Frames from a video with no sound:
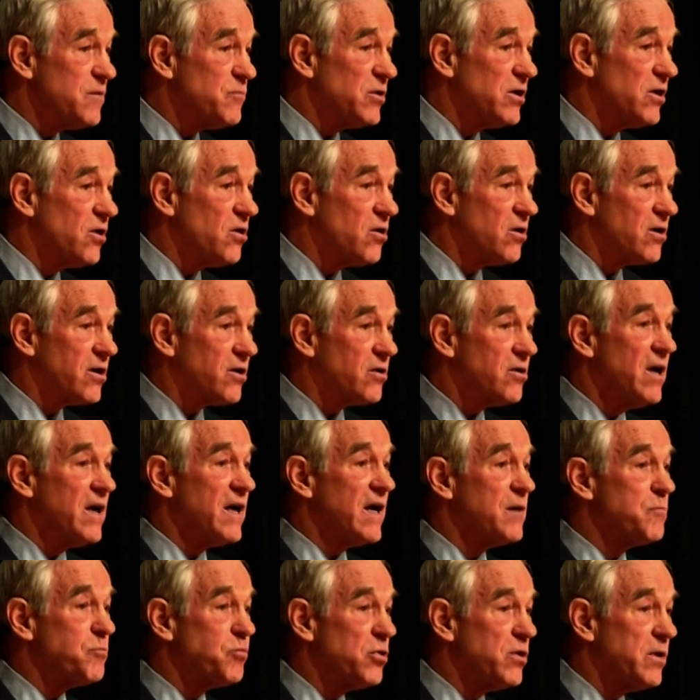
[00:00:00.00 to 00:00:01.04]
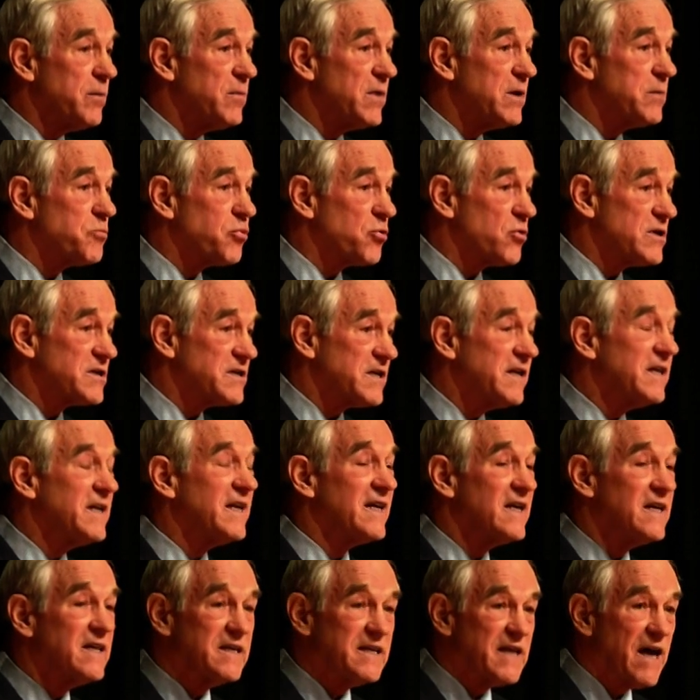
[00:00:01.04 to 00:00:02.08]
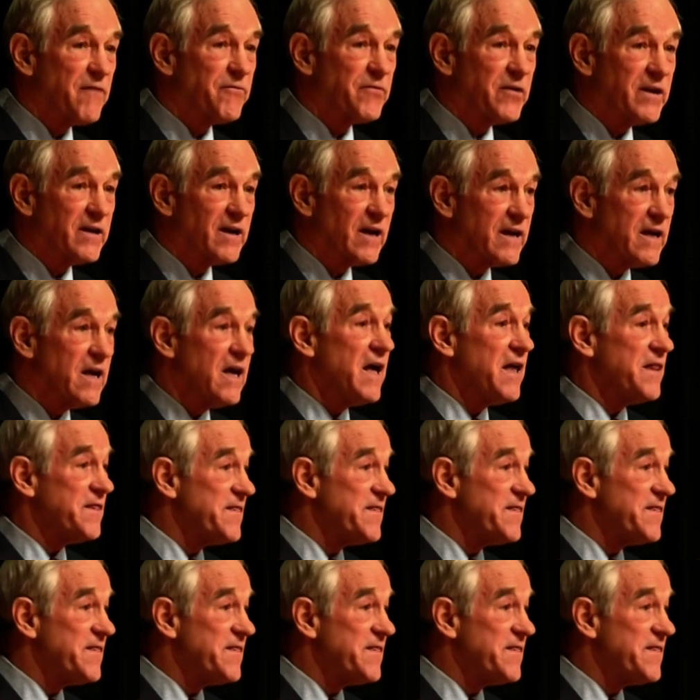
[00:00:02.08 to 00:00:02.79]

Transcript: him a lawyer, and put him in prison indefinitely.